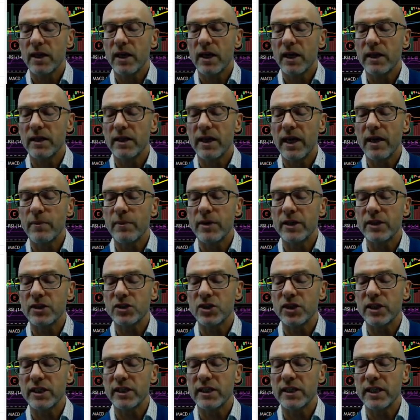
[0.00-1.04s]
And the
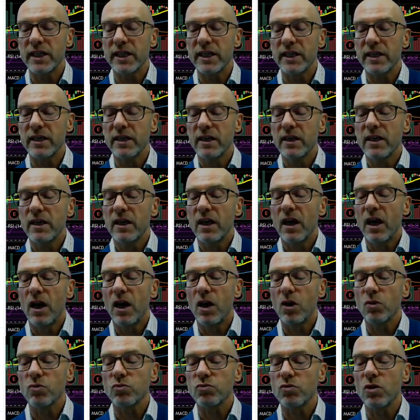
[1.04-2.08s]
MACD
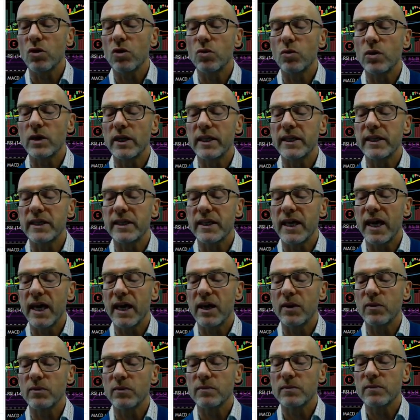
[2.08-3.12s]
are rolling
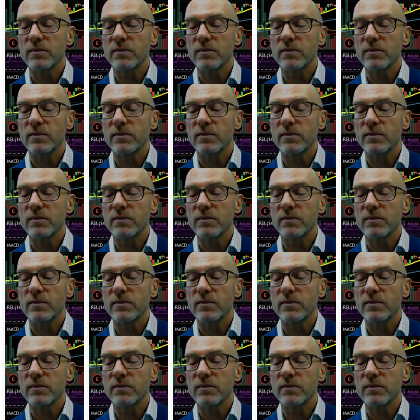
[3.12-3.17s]
down,